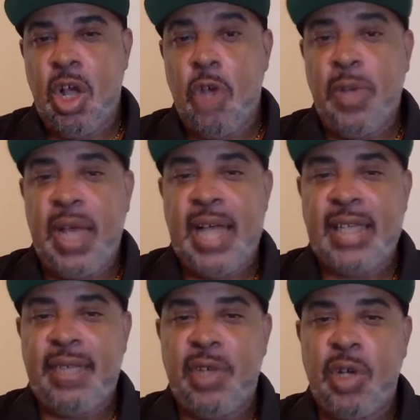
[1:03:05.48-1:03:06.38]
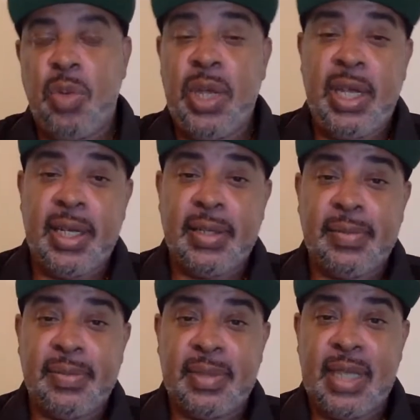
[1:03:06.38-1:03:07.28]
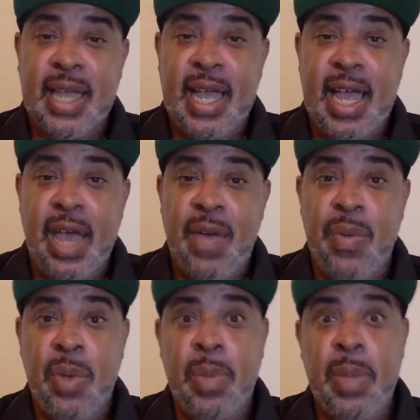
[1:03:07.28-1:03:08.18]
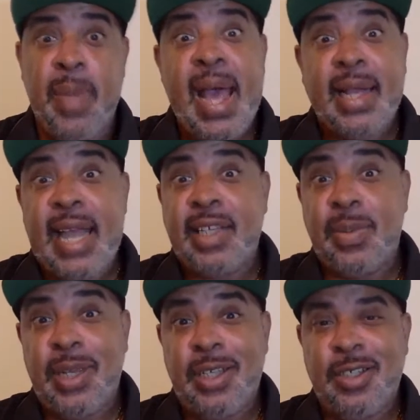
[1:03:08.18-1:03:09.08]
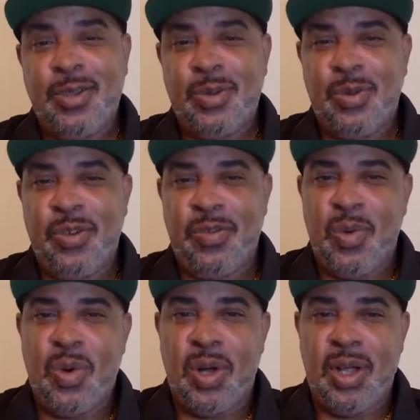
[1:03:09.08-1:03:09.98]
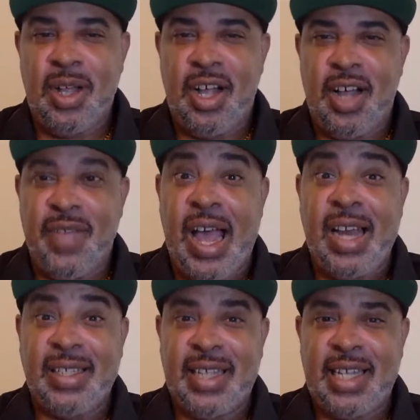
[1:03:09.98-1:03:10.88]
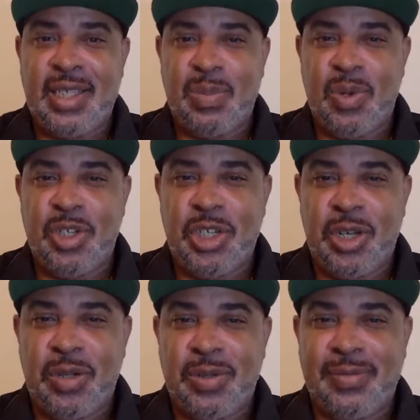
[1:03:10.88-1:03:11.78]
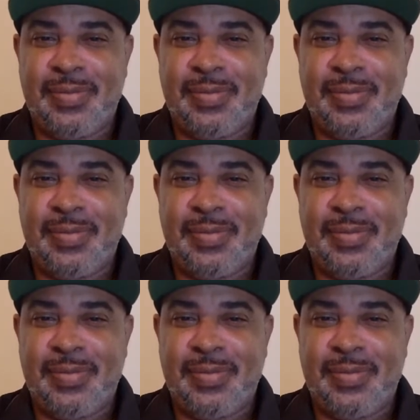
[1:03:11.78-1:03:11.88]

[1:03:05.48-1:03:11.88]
hope you guys have a good week, and we'll be back next week with more of the Island Stats Sports Show.